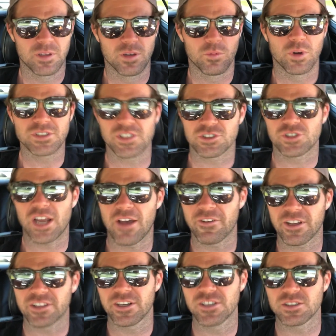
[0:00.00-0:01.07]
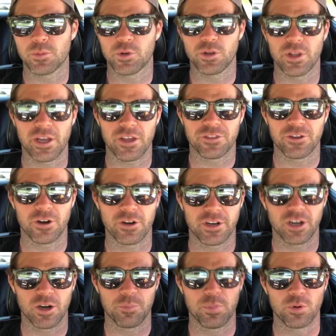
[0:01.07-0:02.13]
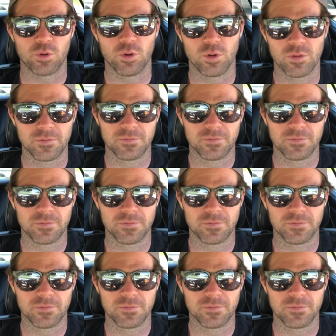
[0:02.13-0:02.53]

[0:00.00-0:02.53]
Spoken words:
Once this traffic clears, I'm gonna do like a third gear pull.